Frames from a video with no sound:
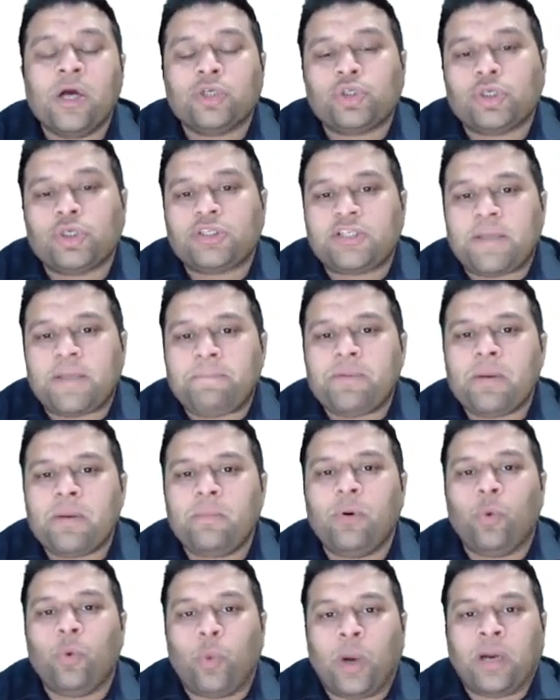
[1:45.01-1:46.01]
So step
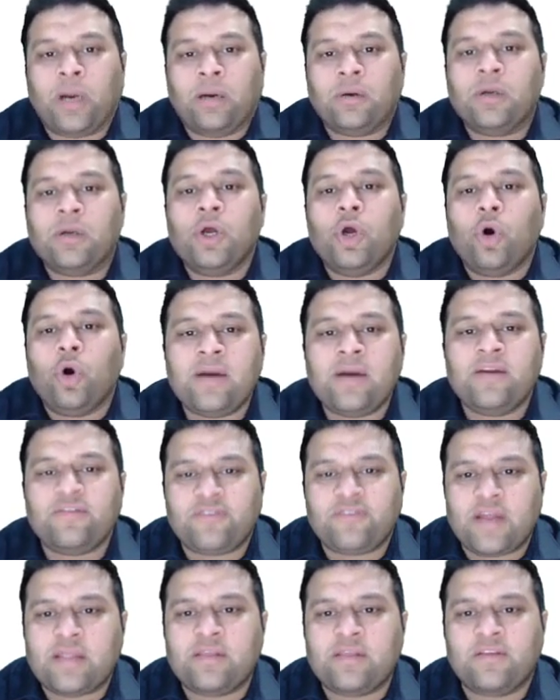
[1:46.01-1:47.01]
number 1,
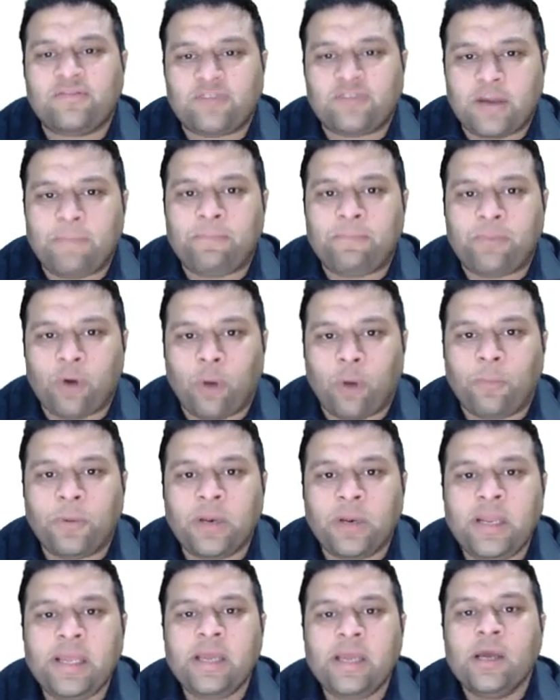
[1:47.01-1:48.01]
understand this step
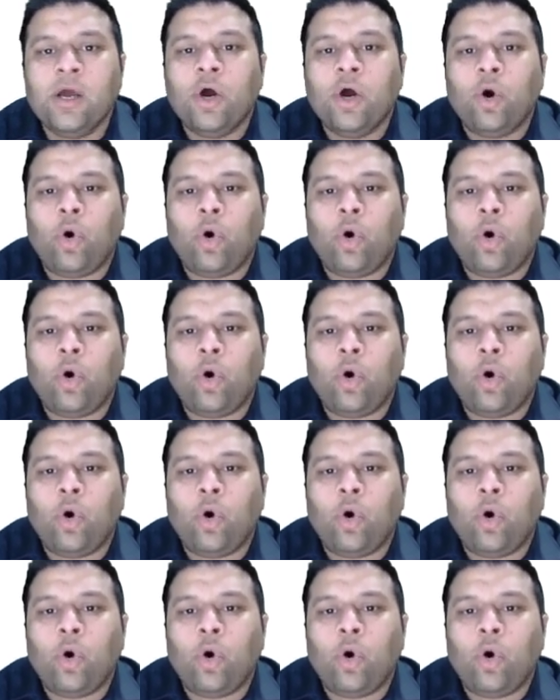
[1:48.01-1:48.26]
properly.